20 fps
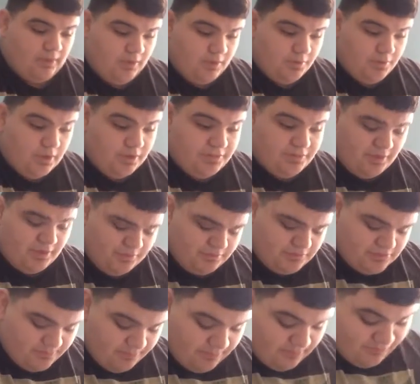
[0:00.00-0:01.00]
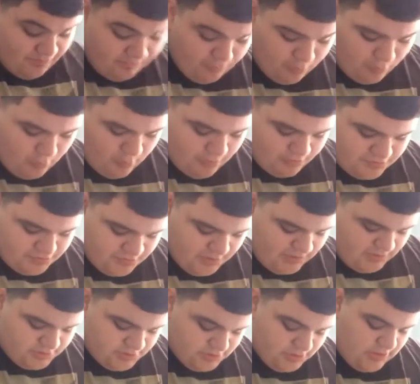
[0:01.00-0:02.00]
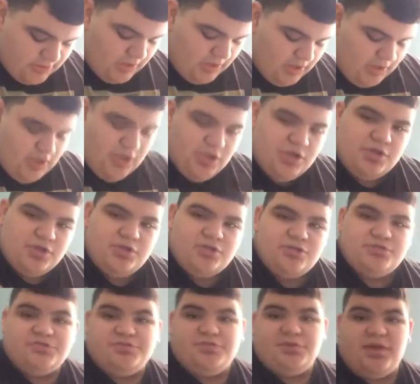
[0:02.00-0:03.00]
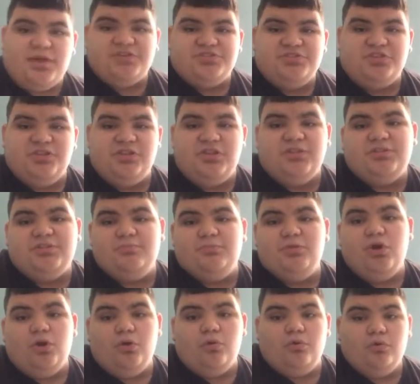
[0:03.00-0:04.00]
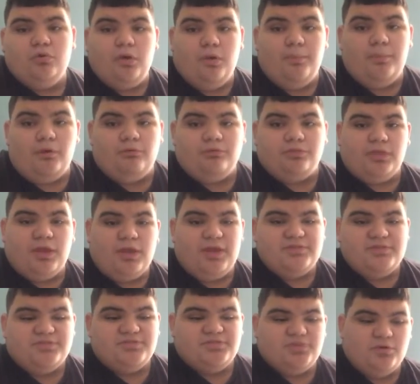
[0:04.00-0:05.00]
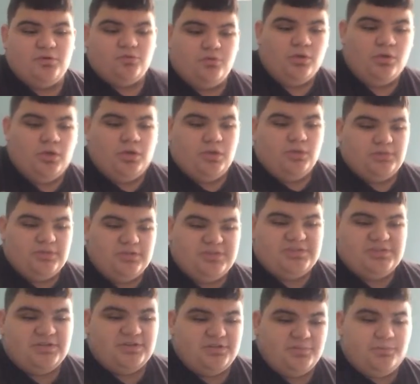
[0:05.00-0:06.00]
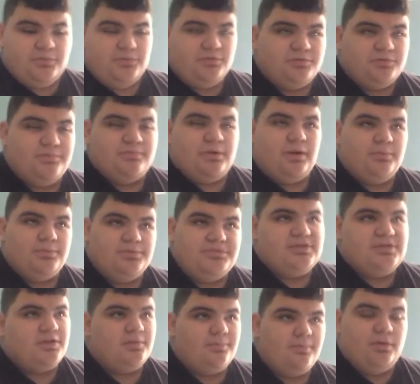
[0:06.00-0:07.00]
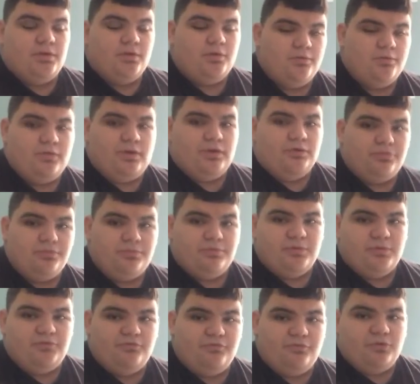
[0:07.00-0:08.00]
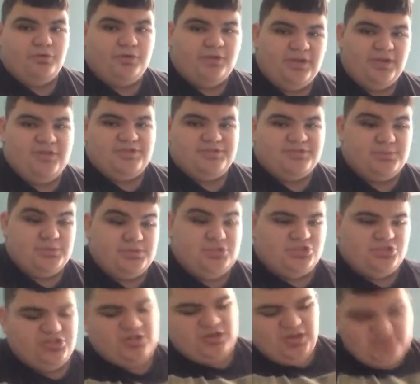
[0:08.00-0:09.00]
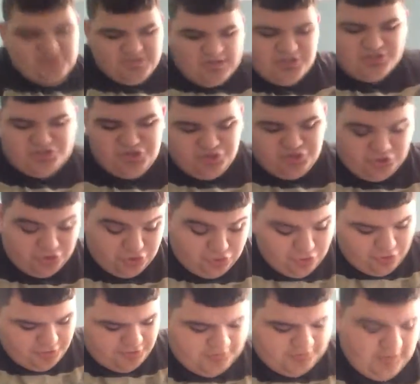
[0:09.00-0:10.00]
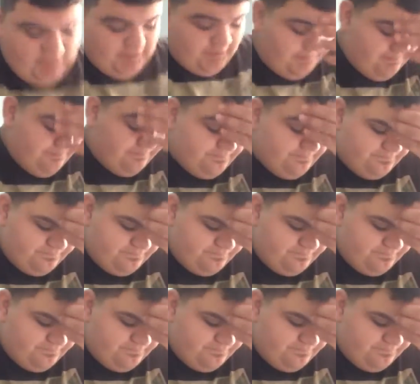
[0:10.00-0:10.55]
I thought it was the perfect moment to actually let them know about that. So they said it will probably take about around 3 to 4 days, which today is actually the third day.